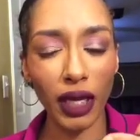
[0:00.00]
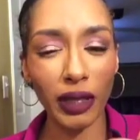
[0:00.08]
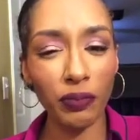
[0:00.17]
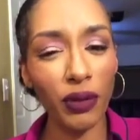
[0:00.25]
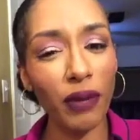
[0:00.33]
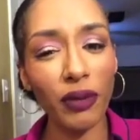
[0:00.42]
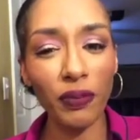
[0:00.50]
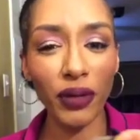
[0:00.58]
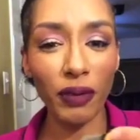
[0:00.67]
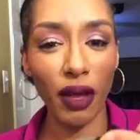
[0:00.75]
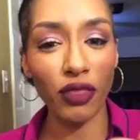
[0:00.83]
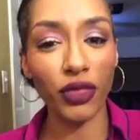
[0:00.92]
probably put
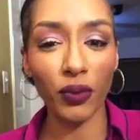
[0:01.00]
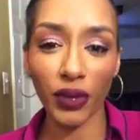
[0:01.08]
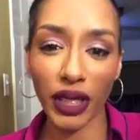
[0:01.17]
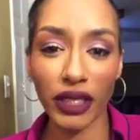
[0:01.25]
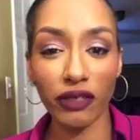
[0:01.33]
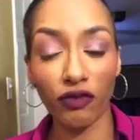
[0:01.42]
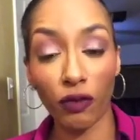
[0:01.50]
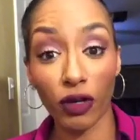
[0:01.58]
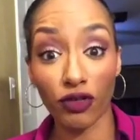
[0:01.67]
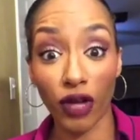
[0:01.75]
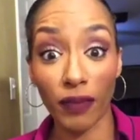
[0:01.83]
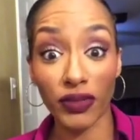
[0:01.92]
about 3 to 4
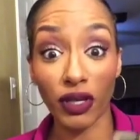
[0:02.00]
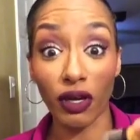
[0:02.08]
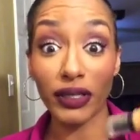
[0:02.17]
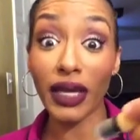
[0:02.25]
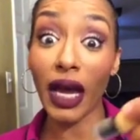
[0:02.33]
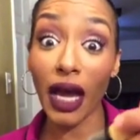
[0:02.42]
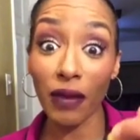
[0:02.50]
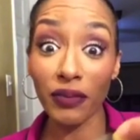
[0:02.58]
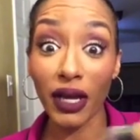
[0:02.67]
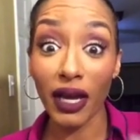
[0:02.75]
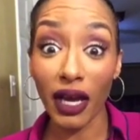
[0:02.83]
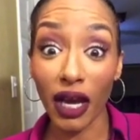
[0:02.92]
drops on top
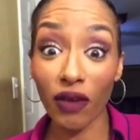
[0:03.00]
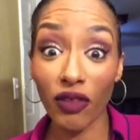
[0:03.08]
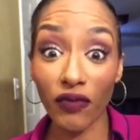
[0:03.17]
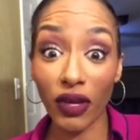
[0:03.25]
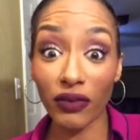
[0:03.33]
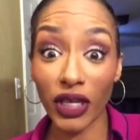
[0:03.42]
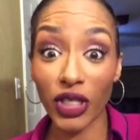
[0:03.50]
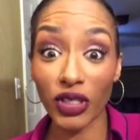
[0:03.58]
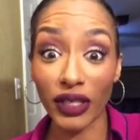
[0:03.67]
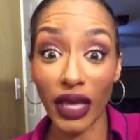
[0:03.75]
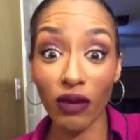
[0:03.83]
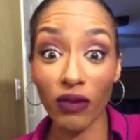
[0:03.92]
of the foundation.
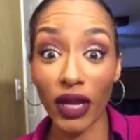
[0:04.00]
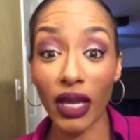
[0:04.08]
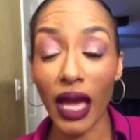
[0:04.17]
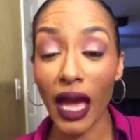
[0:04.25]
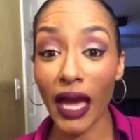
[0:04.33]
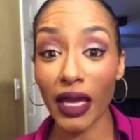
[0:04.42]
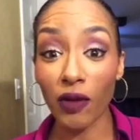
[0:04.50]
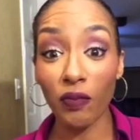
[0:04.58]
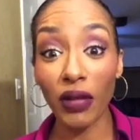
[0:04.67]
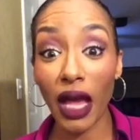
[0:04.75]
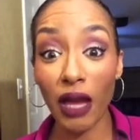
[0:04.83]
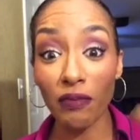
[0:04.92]
That way I can
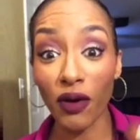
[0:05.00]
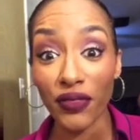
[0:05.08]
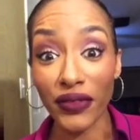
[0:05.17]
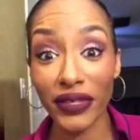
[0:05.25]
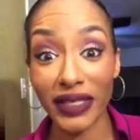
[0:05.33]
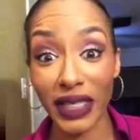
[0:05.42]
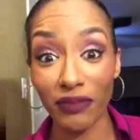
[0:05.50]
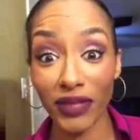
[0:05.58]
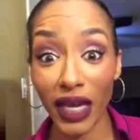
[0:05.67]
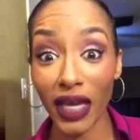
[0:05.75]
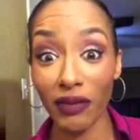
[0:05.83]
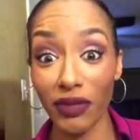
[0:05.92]
apply them both at the same
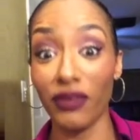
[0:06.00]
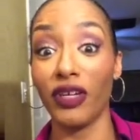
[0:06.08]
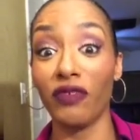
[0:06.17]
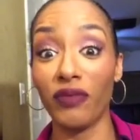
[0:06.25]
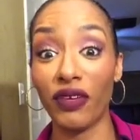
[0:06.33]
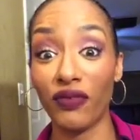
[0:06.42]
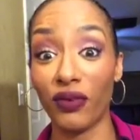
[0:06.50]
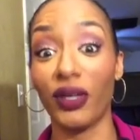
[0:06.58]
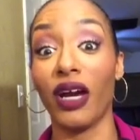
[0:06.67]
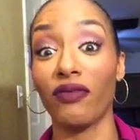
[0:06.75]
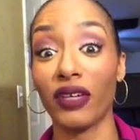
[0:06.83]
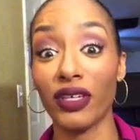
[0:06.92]
time and it'll give me a full
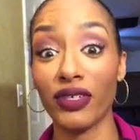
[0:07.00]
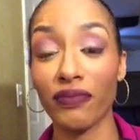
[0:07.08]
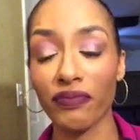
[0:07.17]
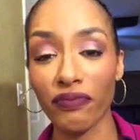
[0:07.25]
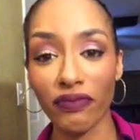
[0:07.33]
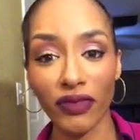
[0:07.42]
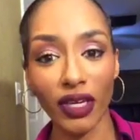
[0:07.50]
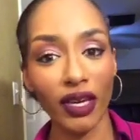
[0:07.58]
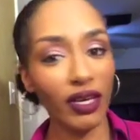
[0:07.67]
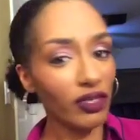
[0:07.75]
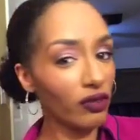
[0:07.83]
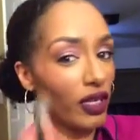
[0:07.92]
coverage.
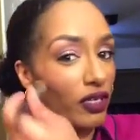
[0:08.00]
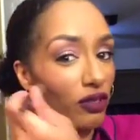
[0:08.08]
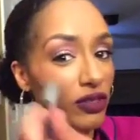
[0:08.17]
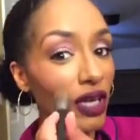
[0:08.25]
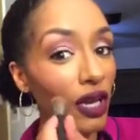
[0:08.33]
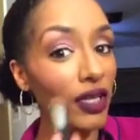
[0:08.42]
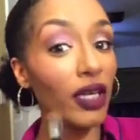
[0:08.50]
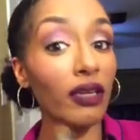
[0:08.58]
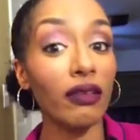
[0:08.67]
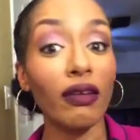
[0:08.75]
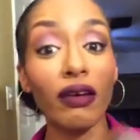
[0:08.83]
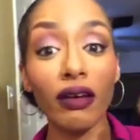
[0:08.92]
So then you'll dot it
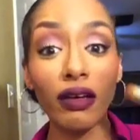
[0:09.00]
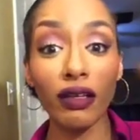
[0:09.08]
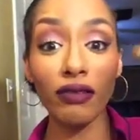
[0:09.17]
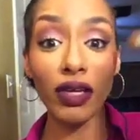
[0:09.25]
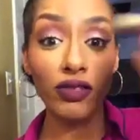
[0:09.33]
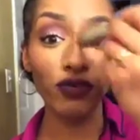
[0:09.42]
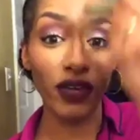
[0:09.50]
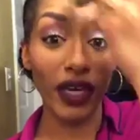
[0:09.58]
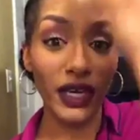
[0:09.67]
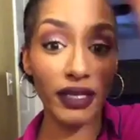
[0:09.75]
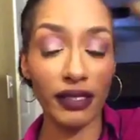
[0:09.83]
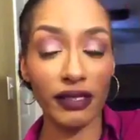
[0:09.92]
all around your
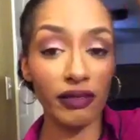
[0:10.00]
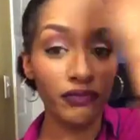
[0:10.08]
face